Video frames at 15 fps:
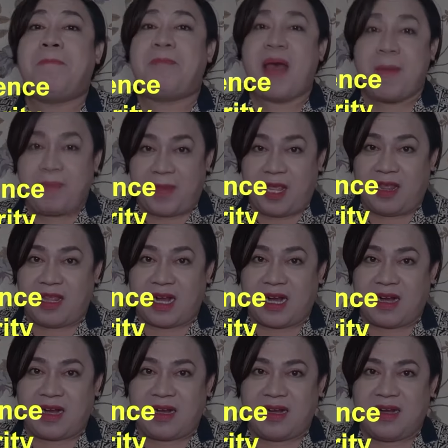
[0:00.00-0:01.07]

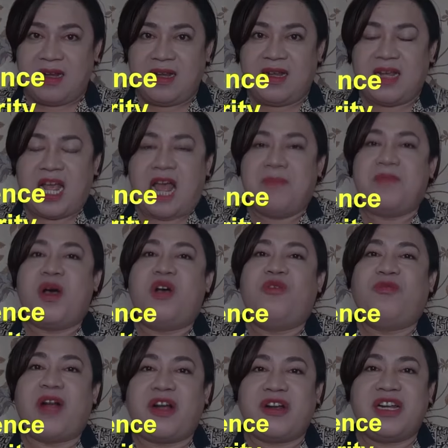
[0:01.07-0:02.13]
popular among
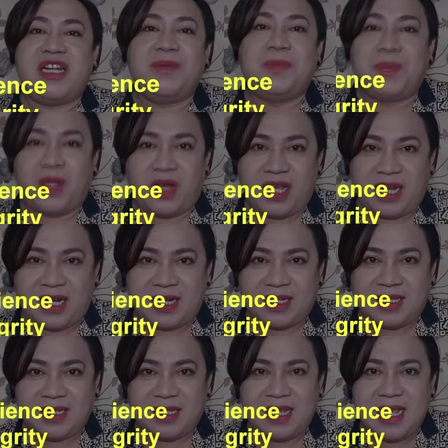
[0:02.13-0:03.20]
foreign
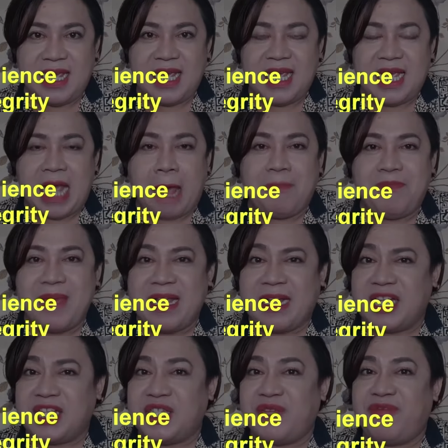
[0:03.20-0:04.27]
employers
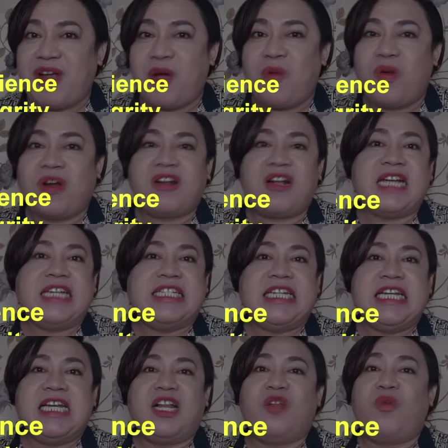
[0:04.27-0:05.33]
because of our
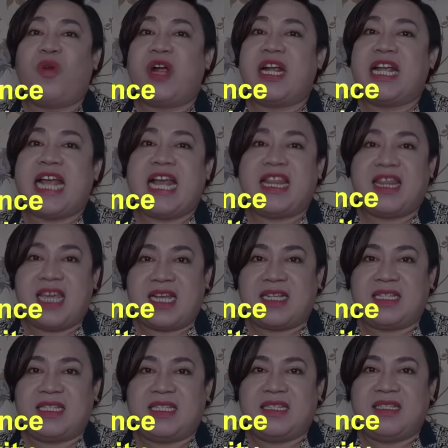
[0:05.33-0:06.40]
ideal work
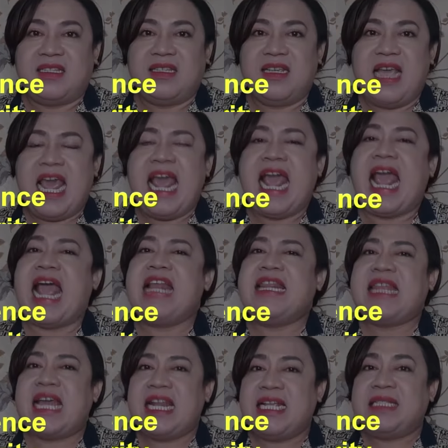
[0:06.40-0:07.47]
ethics. And
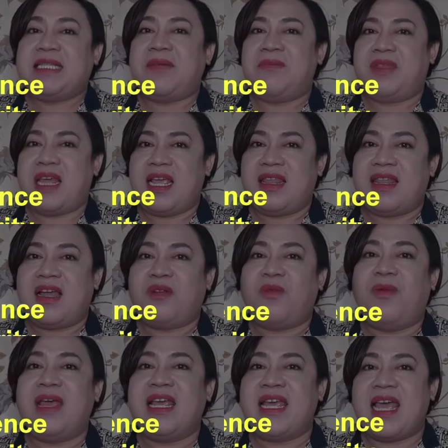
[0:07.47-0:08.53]
that is something that
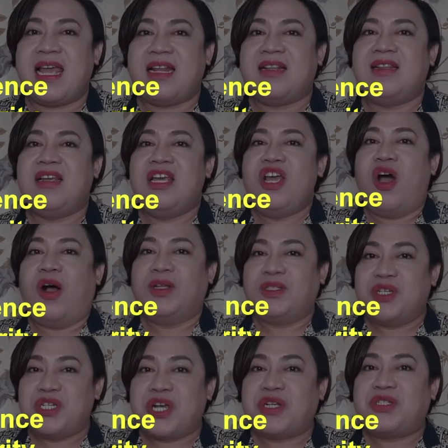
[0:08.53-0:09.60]
we can also
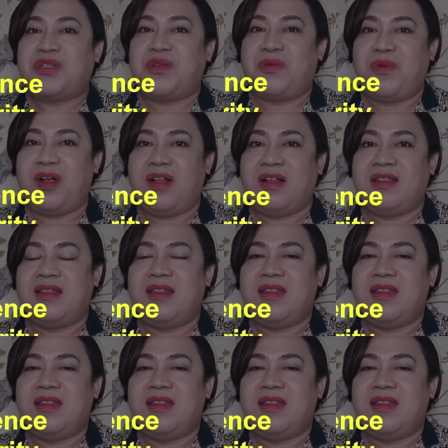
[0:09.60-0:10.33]
share to the world.